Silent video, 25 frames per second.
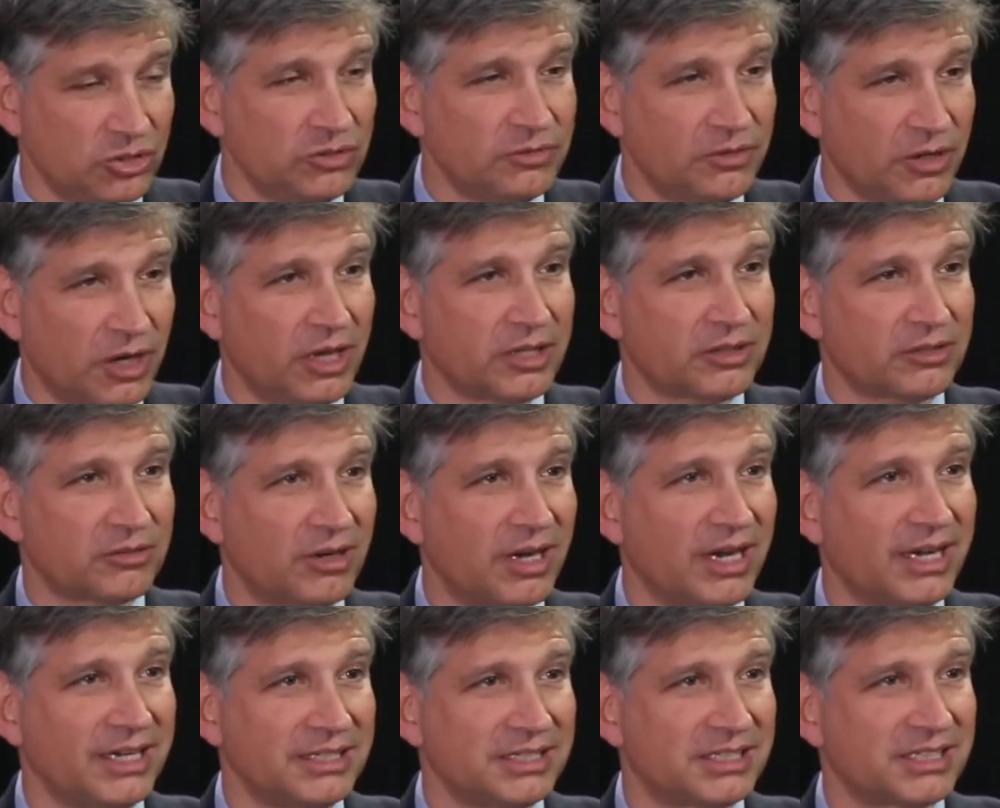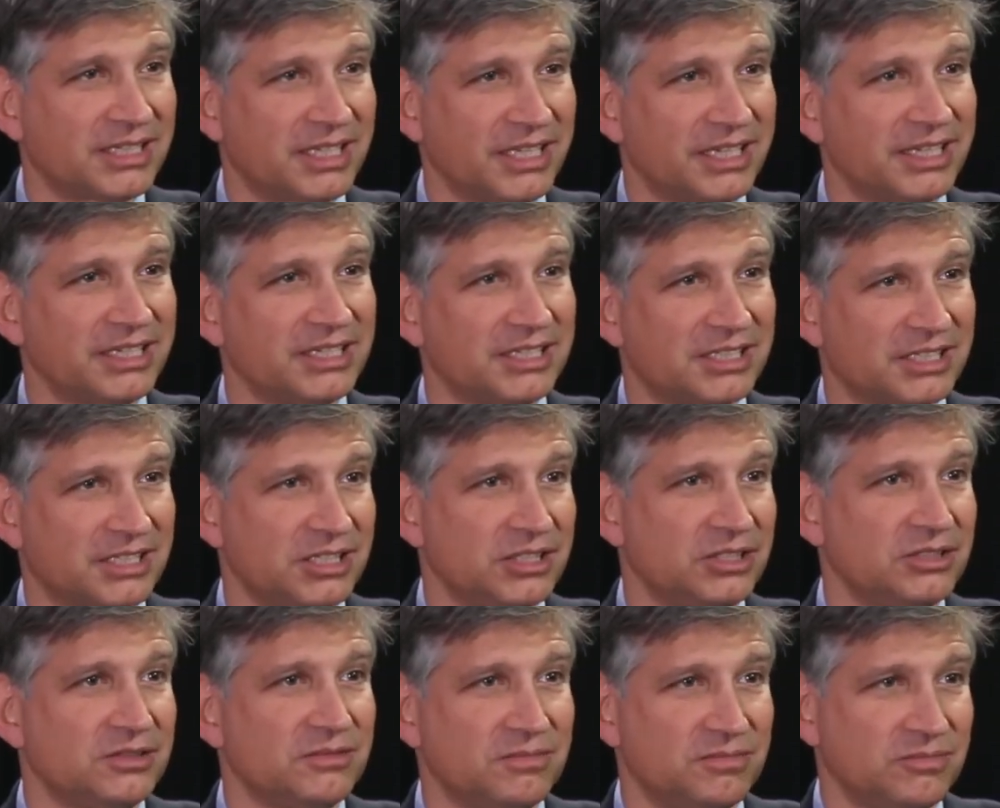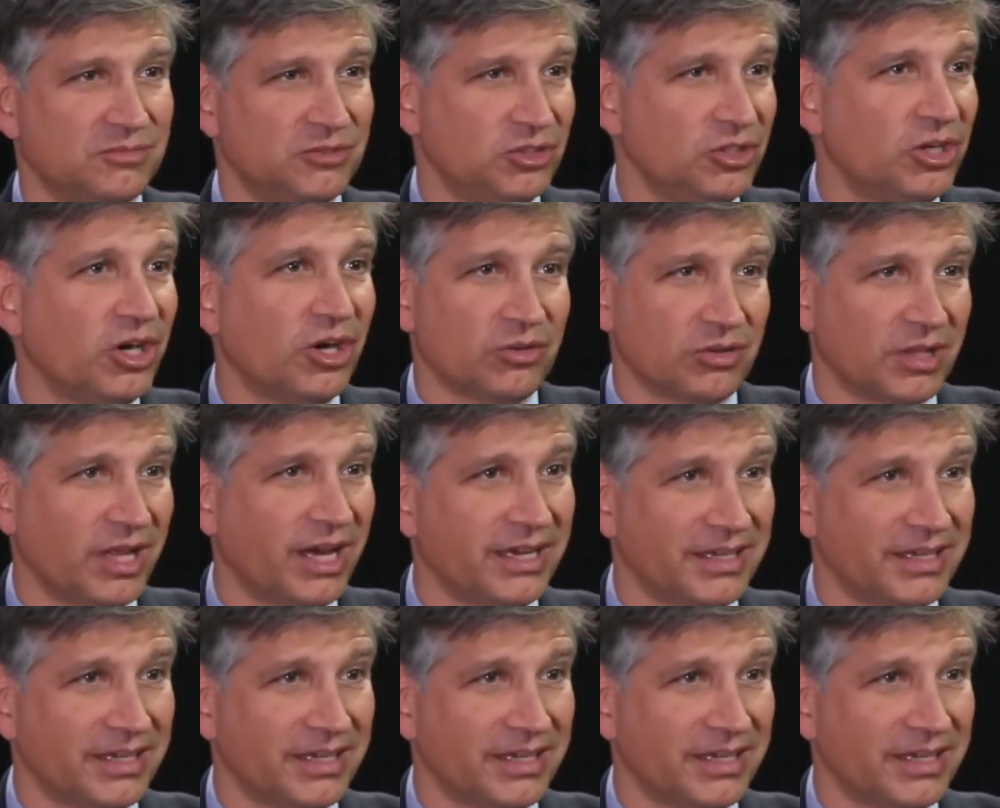you've authorized things that you don't